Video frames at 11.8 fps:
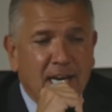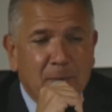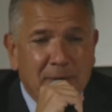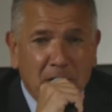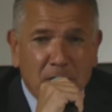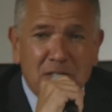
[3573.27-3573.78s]

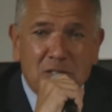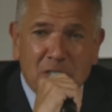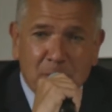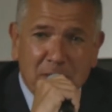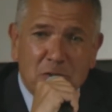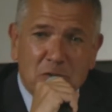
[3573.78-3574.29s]
Aaron is
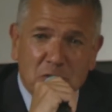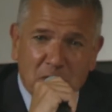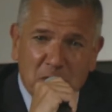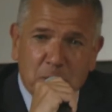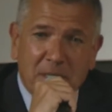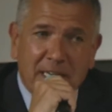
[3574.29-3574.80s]
somebody whose
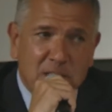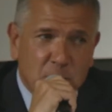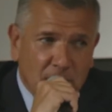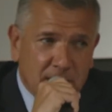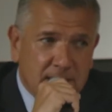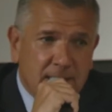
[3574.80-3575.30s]
judgment I
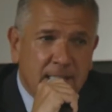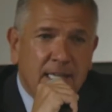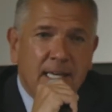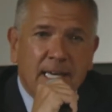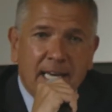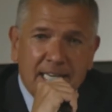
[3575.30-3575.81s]
trust,
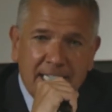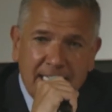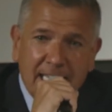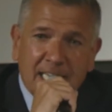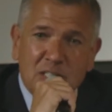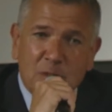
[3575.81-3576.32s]
and he
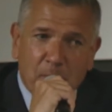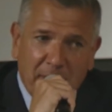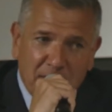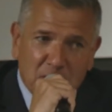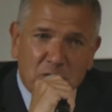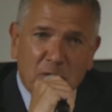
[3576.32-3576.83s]
had some
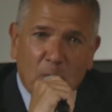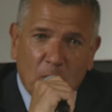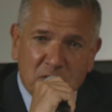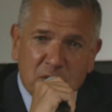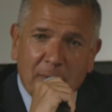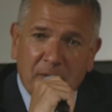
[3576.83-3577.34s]
buyer's
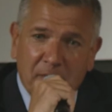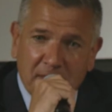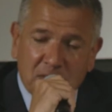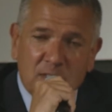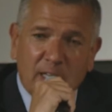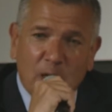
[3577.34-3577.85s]
remorse about
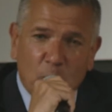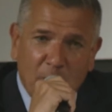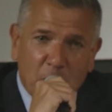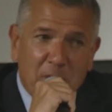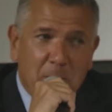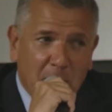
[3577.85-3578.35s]
this, and
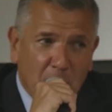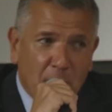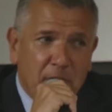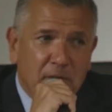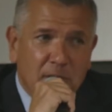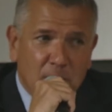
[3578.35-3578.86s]
when we
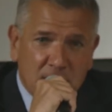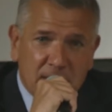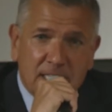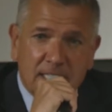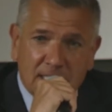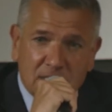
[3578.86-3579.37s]
both looked
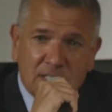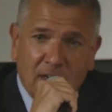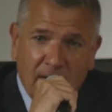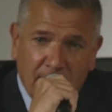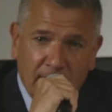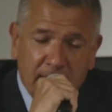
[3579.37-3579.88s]
at this
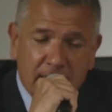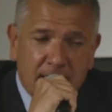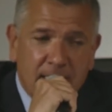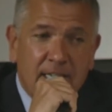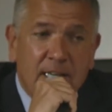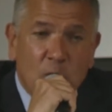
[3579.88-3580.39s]
hard,
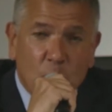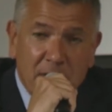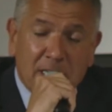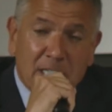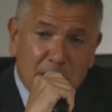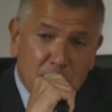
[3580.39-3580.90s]
we
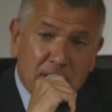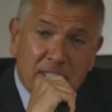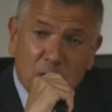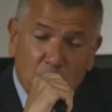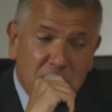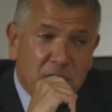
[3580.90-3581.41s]
concluded
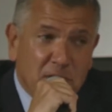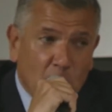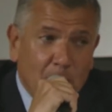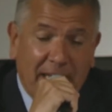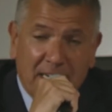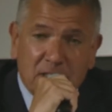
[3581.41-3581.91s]
that we should go
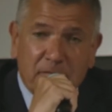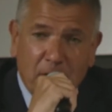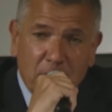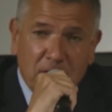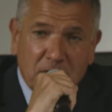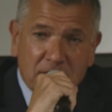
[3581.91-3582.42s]
back to
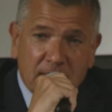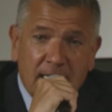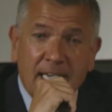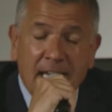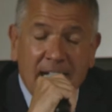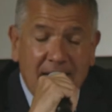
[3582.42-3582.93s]
voters.
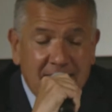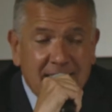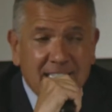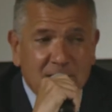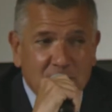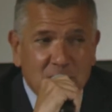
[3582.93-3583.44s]
I
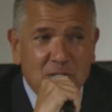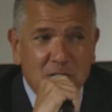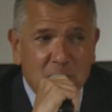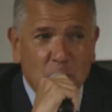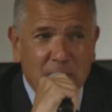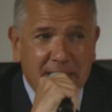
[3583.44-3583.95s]
think
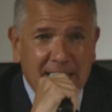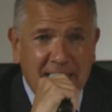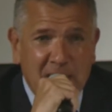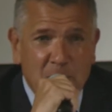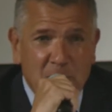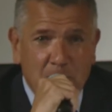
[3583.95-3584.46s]
we can
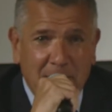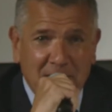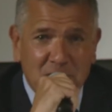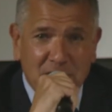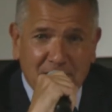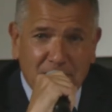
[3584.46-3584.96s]
keep the
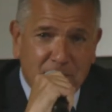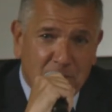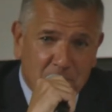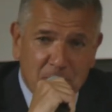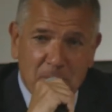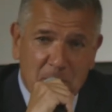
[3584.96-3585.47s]
best of
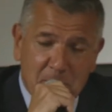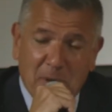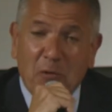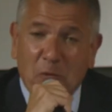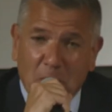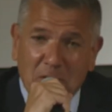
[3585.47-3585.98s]

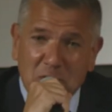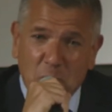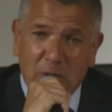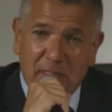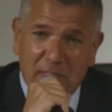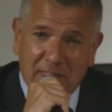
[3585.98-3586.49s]
both worlds
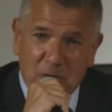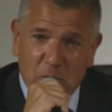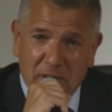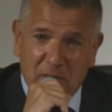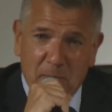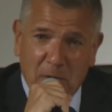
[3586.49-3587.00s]

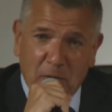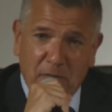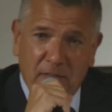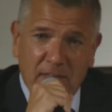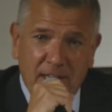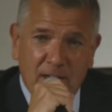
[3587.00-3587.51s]
with
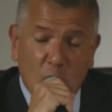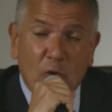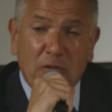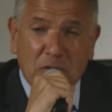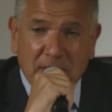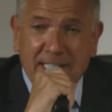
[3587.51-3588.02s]
both
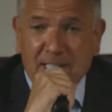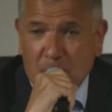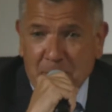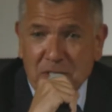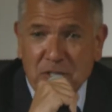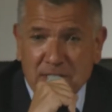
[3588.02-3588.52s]
oversight
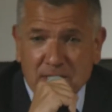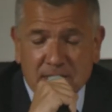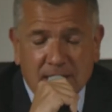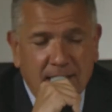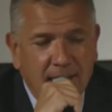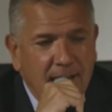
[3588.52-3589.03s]
commissions,
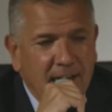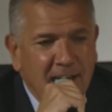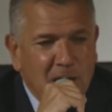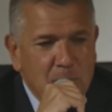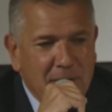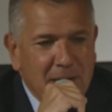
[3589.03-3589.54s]

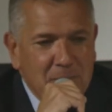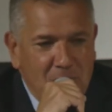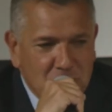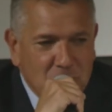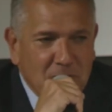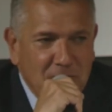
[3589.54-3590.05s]
but I'm
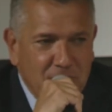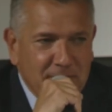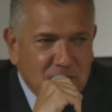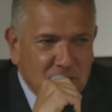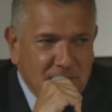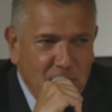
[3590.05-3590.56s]
also
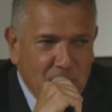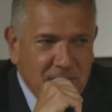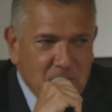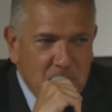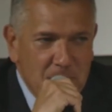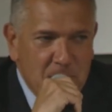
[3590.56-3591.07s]
convinced, you know, that
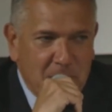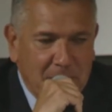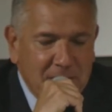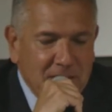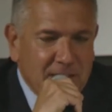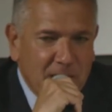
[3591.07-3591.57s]

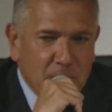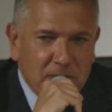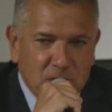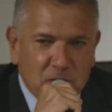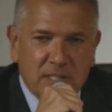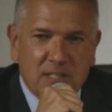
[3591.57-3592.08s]
public integrity
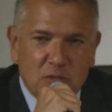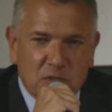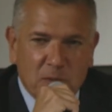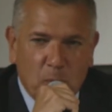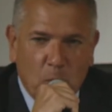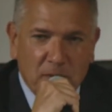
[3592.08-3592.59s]
is
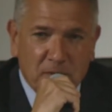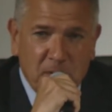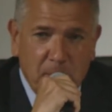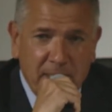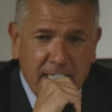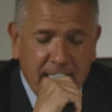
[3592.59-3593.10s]
important to
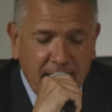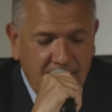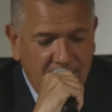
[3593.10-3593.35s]
me.